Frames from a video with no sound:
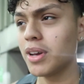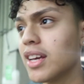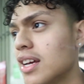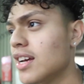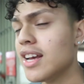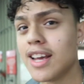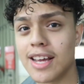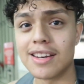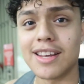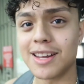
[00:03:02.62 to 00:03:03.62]
bit,
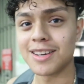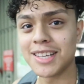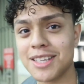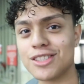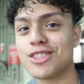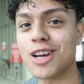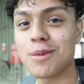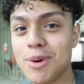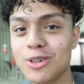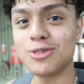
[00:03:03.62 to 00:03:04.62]
and then just
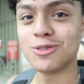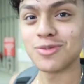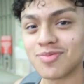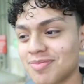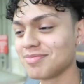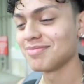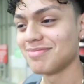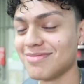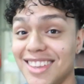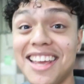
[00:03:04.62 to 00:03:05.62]
talk about
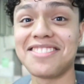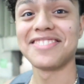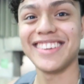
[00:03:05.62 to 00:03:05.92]
life.